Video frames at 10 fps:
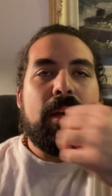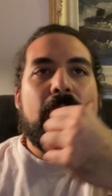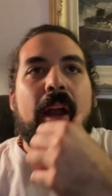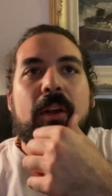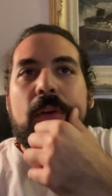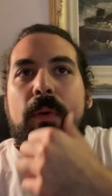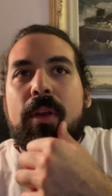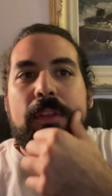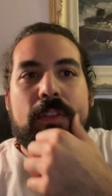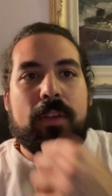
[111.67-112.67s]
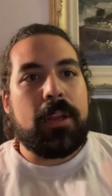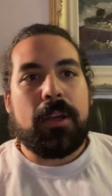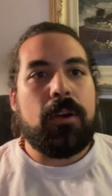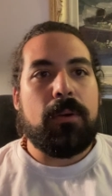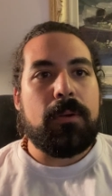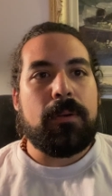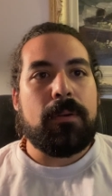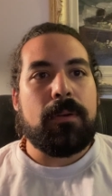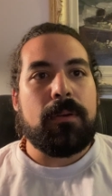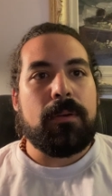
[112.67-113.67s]
I don't know where this is going to go.
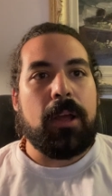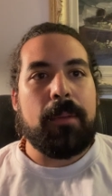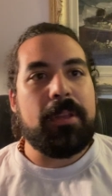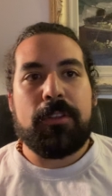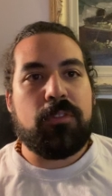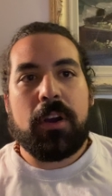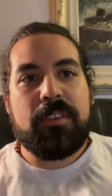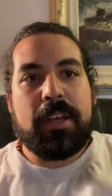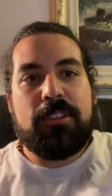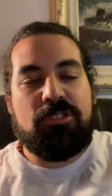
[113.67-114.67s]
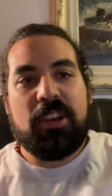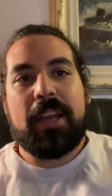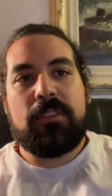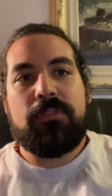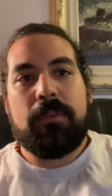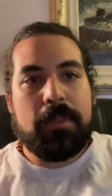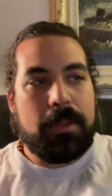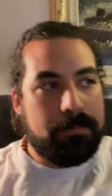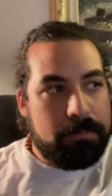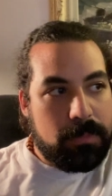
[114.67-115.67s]
I mean, as far as I checked from
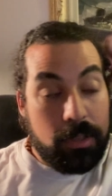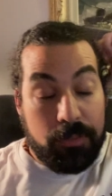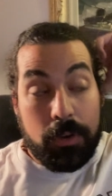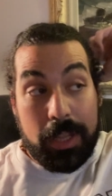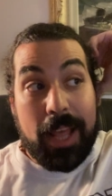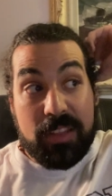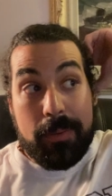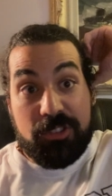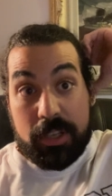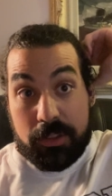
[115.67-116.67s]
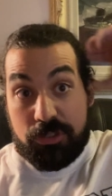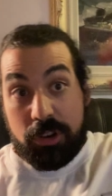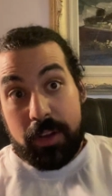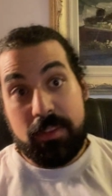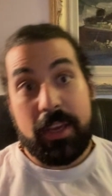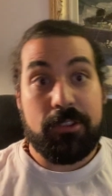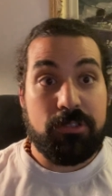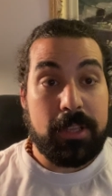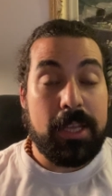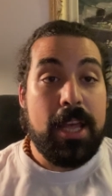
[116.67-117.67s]
the for last time I checked the charts,
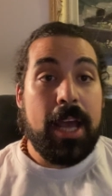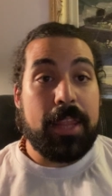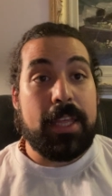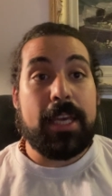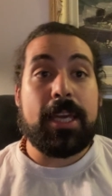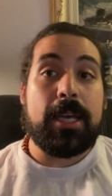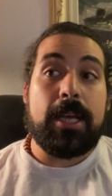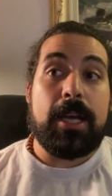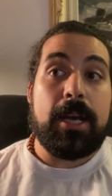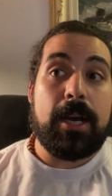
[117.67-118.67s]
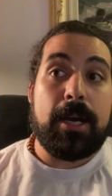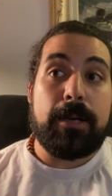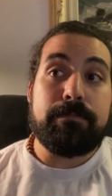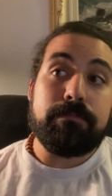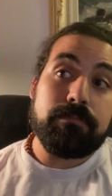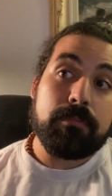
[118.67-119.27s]
actually, I think um,